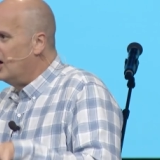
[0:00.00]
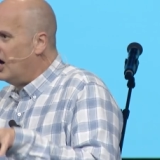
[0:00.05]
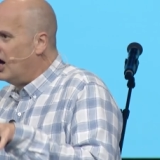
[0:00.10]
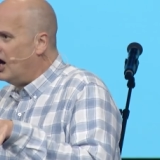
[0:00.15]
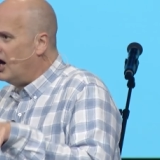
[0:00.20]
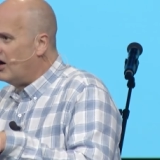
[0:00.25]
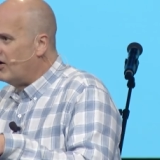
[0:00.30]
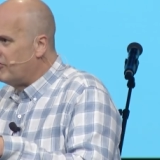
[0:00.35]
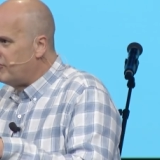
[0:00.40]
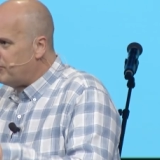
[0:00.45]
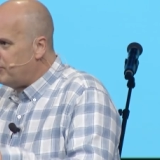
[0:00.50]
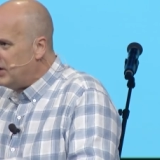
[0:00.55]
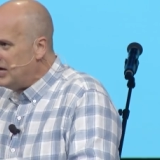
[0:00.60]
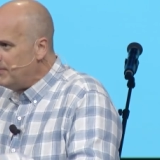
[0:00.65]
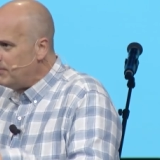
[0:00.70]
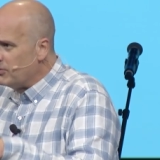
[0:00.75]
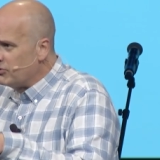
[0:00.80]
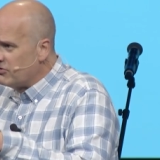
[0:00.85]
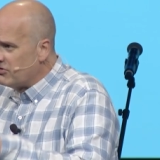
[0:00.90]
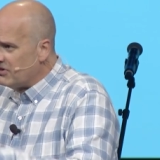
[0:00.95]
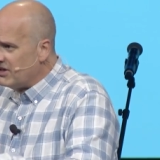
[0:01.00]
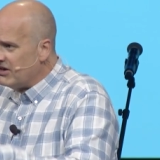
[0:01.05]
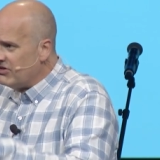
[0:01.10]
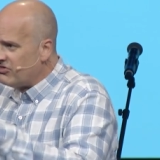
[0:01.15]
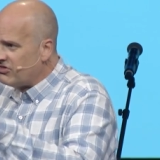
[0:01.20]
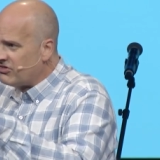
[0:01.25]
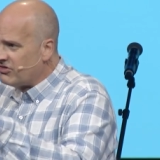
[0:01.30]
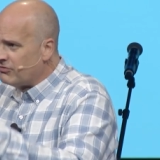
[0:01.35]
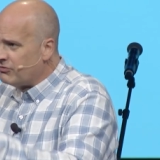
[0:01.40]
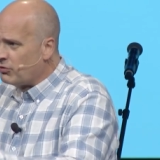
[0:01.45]
of people's
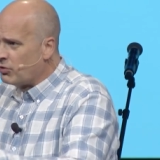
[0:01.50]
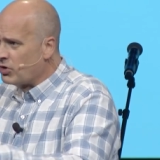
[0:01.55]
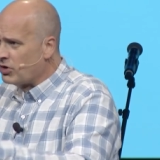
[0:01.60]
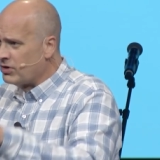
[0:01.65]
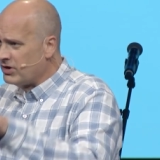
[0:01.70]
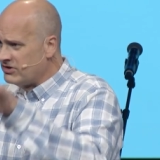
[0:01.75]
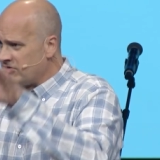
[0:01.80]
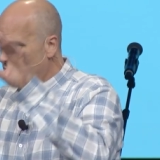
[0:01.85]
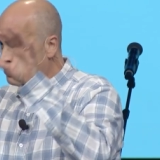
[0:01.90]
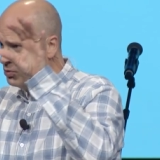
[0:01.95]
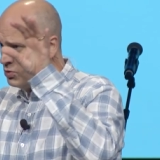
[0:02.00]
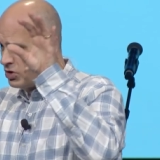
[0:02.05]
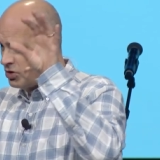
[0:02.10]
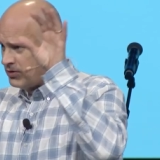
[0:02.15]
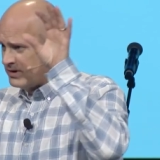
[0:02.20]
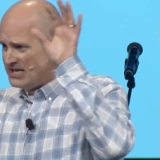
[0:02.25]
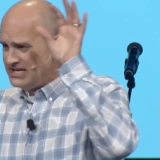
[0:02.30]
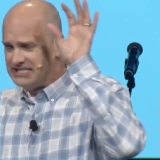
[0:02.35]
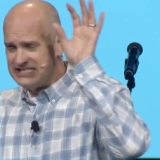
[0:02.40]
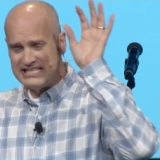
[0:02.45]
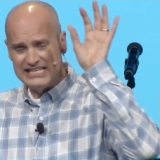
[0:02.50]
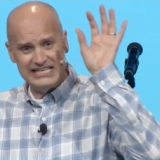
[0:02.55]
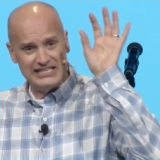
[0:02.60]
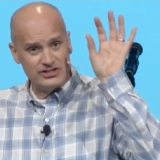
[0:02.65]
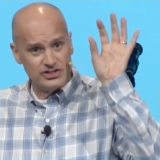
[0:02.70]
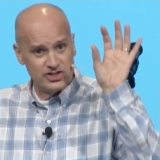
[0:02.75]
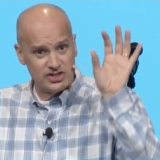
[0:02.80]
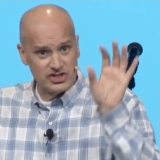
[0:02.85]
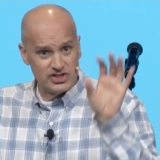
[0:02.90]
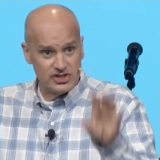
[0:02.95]
lists of wor- worries
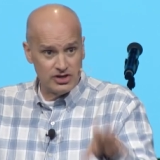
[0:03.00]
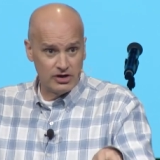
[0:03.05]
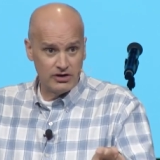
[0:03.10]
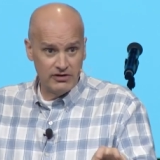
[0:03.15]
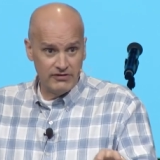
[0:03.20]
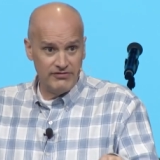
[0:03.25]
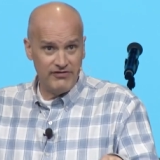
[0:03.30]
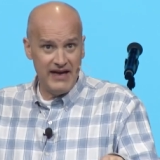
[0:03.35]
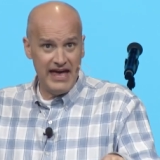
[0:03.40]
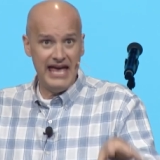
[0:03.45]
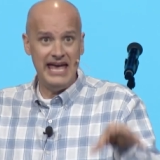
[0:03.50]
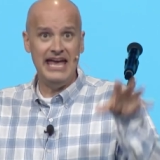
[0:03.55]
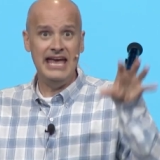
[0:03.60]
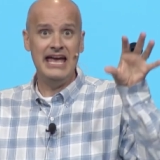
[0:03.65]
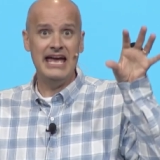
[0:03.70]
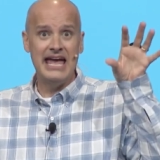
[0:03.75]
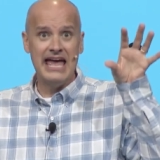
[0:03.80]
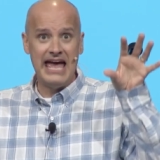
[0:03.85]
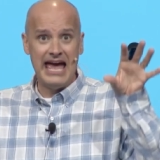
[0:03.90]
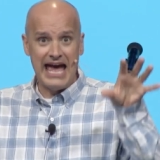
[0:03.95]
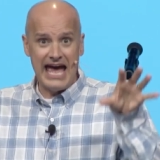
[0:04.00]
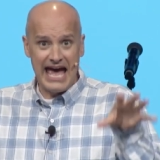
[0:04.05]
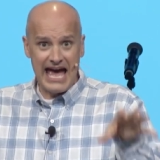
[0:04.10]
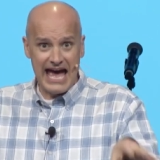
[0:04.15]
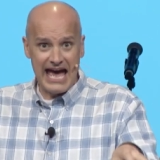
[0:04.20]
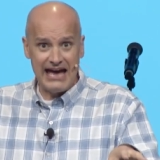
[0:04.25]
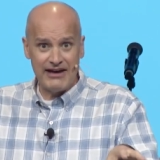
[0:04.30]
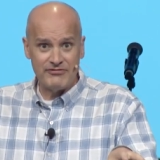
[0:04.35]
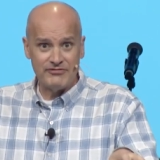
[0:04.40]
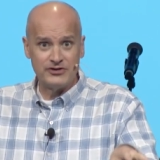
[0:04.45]
in survey
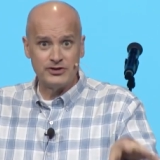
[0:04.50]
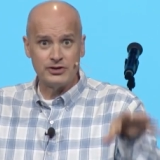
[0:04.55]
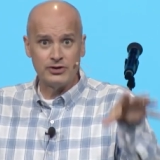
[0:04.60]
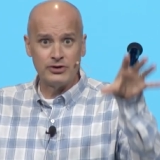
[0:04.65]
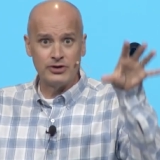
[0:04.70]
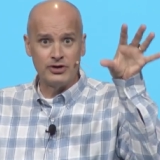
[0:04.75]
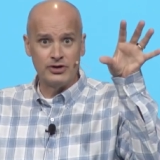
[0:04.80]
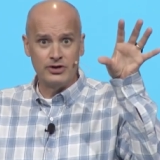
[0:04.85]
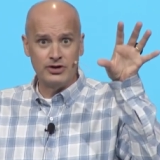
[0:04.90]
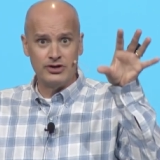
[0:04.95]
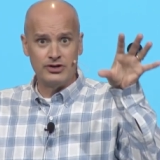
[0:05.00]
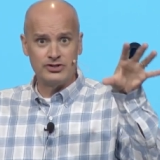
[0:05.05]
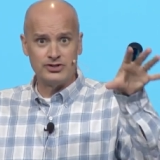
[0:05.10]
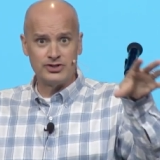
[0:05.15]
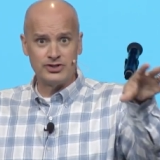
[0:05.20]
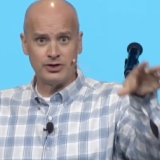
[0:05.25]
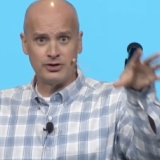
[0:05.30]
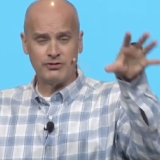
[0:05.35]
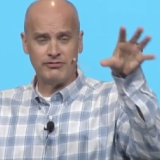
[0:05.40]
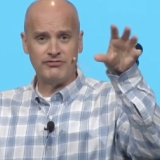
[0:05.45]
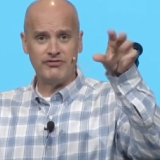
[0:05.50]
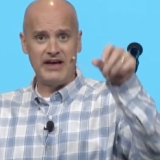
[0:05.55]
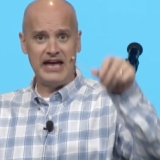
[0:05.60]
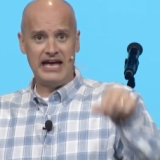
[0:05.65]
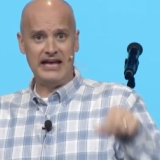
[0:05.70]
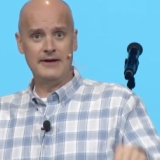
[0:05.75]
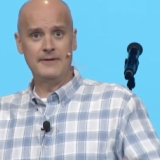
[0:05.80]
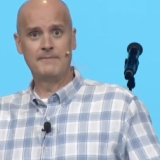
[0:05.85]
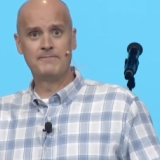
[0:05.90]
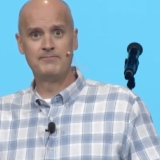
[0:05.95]
after survey?
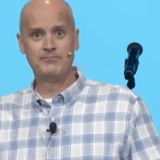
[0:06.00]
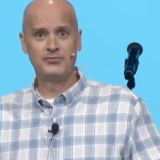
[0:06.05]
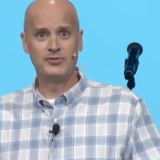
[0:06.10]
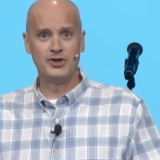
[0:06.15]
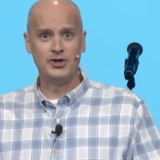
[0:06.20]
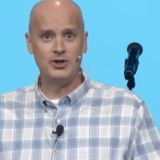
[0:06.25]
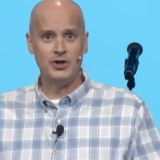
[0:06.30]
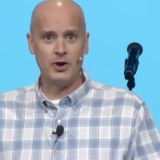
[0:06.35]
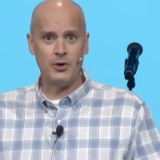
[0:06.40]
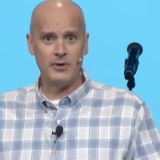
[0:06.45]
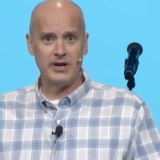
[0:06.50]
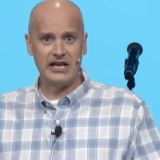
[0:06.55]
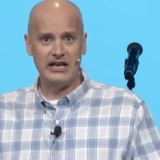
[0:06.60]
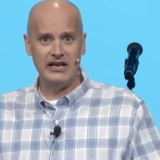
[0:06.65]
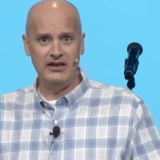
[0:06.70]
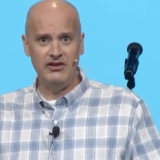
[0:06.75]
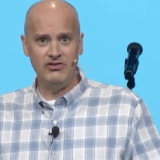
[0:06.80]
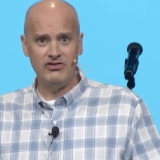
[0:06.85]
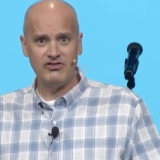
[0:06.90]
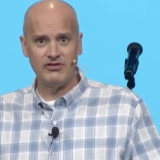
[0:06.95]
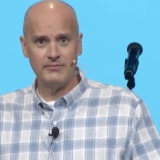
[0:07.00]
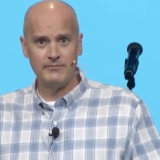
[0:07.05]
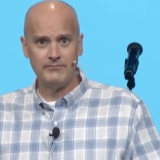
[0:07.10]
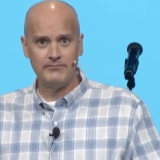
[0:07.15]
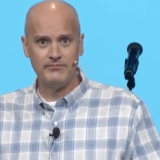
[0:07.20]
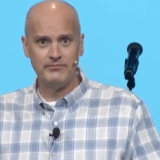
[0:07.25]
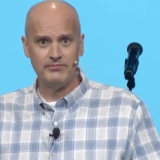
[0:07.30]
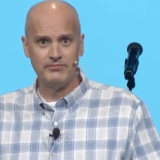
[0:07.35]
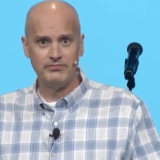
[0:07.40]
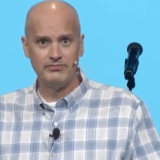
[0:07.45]
You know what it is?
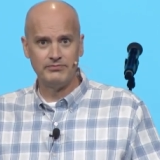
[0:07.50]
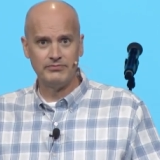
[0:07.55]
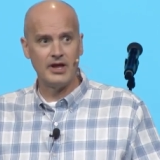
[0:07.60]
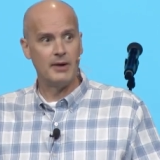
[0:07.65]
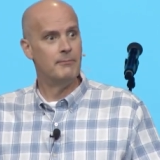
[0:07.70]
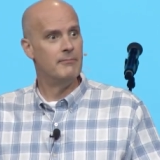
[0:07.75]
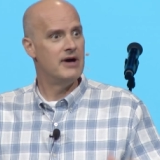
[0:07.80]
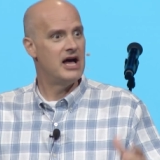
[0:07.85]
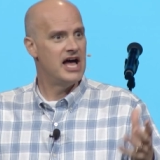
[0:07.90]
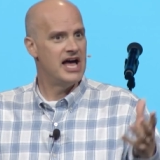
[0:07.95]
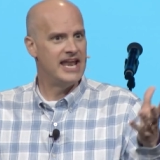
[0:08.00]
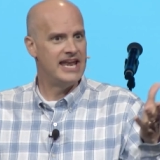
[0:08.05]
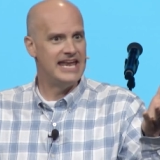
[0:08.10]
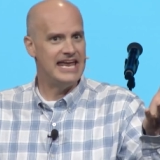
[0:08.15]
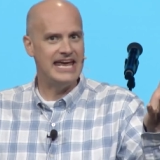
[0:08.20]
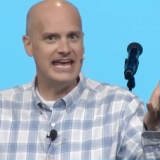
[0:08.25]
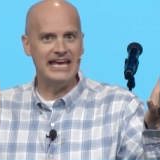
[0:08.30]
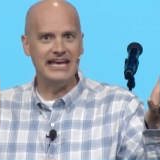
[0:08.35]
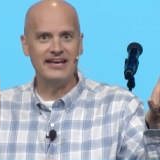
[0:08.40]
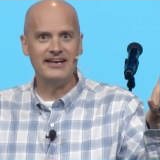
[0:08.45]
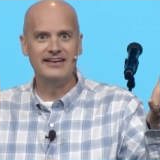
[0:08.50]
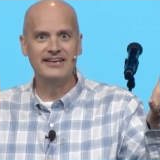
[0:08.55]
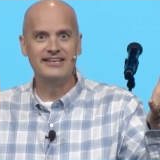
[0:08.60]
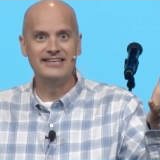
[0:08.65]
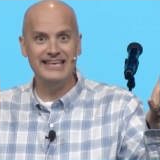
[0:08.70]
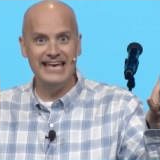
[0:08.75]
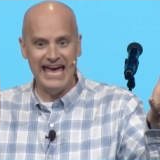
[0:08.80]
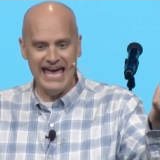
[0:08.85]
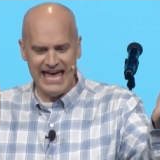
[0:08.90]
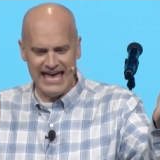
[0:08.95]
Money.
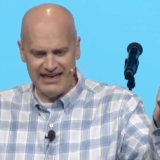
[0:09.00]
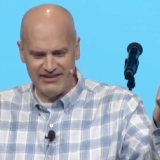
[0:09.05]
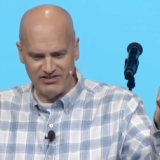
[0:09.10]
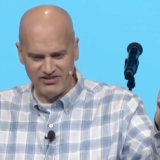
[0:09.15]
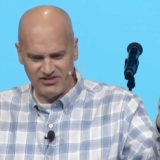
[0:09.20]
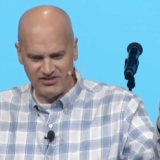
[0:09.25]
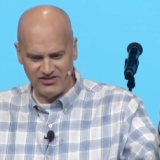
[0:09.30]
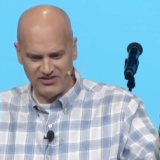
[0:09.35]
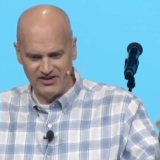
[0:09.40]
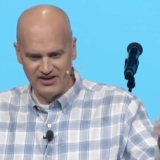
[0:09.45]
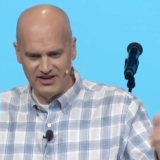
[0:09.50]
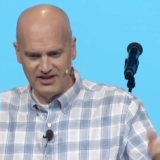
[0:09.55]
Yes.